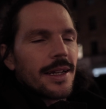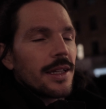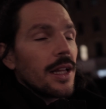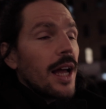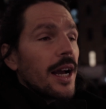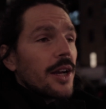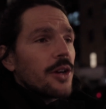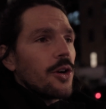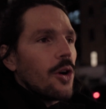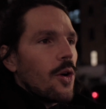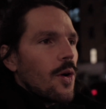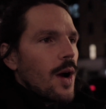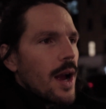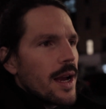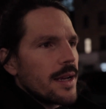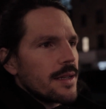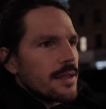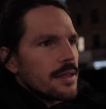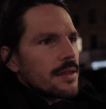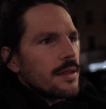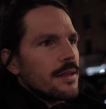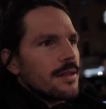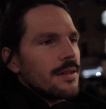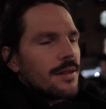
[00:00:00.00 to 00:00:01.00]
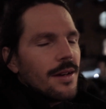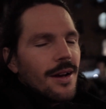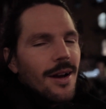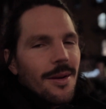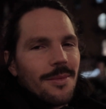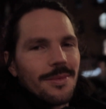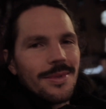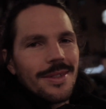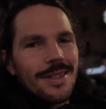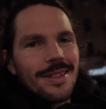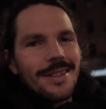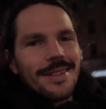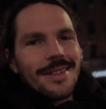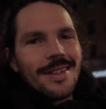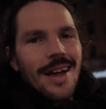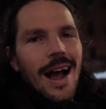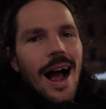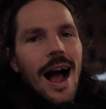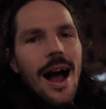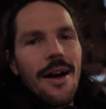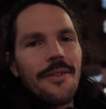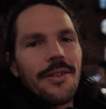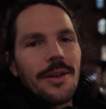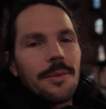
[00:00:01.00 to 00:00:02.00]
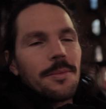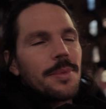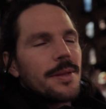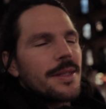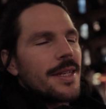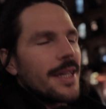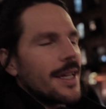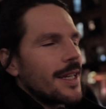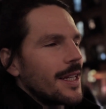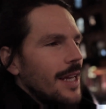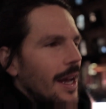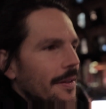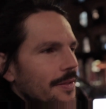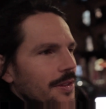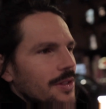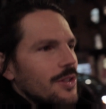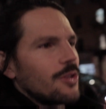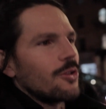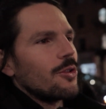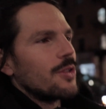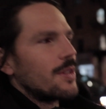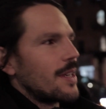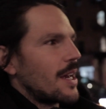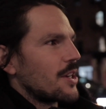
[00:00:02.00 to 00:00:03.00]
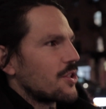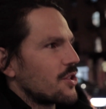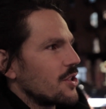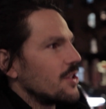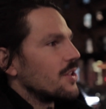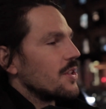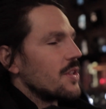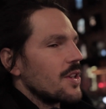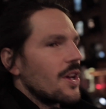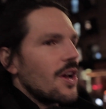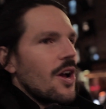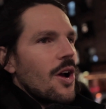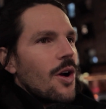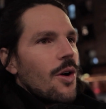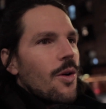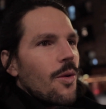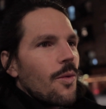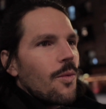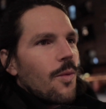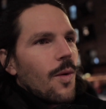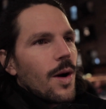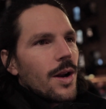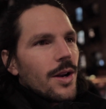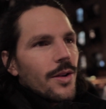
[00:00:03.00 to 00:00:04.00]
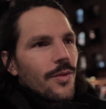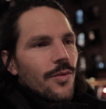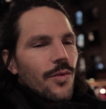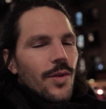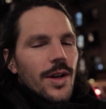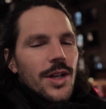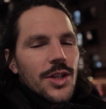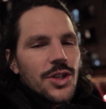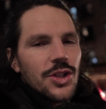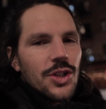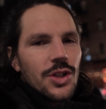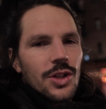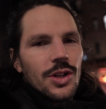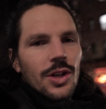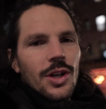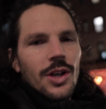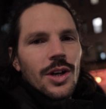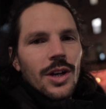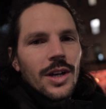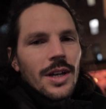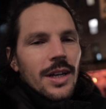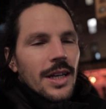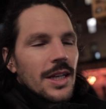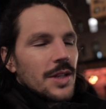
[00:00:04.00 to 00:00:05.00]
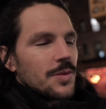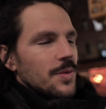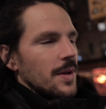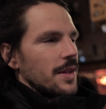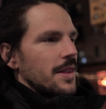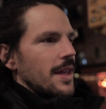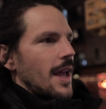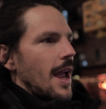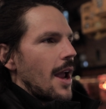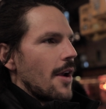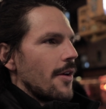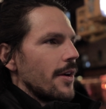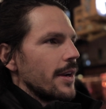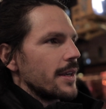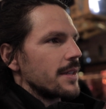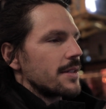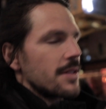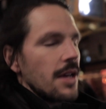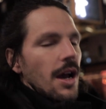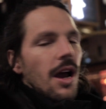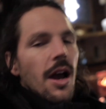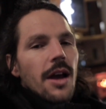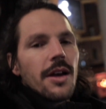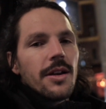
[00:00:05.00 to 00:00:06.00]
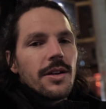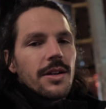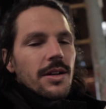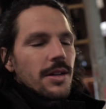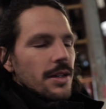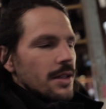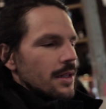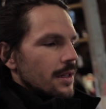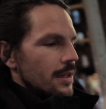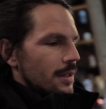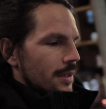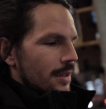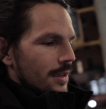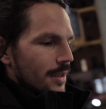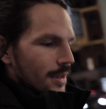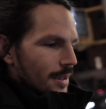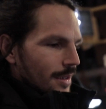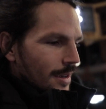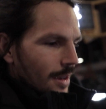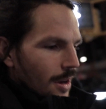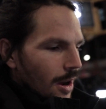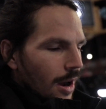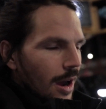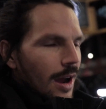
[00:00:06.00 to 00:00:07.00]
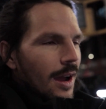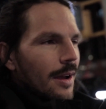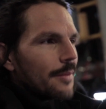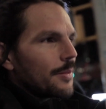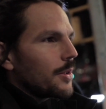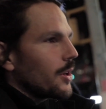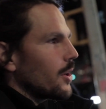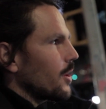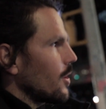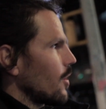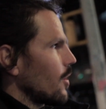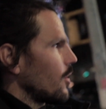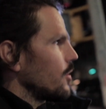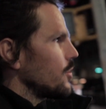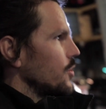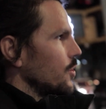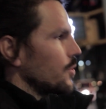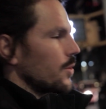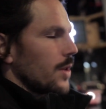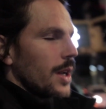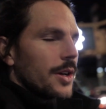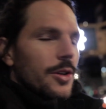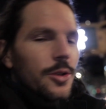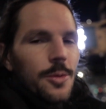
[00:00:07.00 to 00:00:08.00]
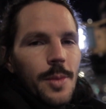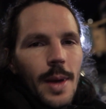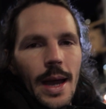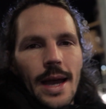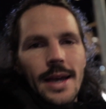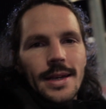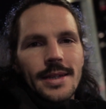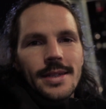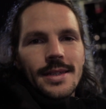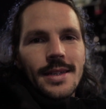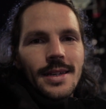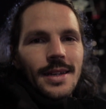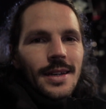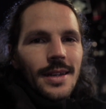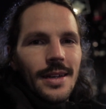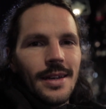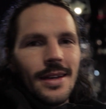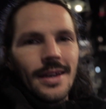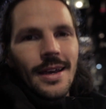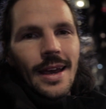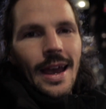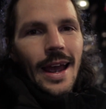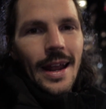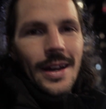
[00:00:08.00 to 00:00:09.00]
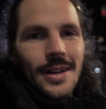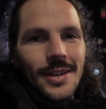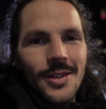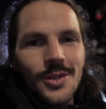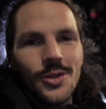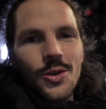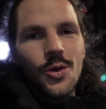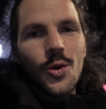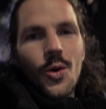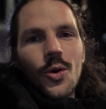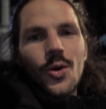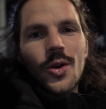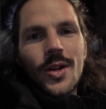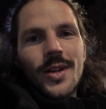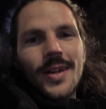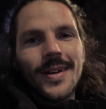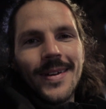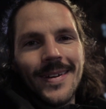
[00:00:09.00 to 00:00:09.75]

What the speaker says: And like always, I'm starving, particularly after 2 sessions, one of which is with Eric. So I'm gonna go do what I do best and cook.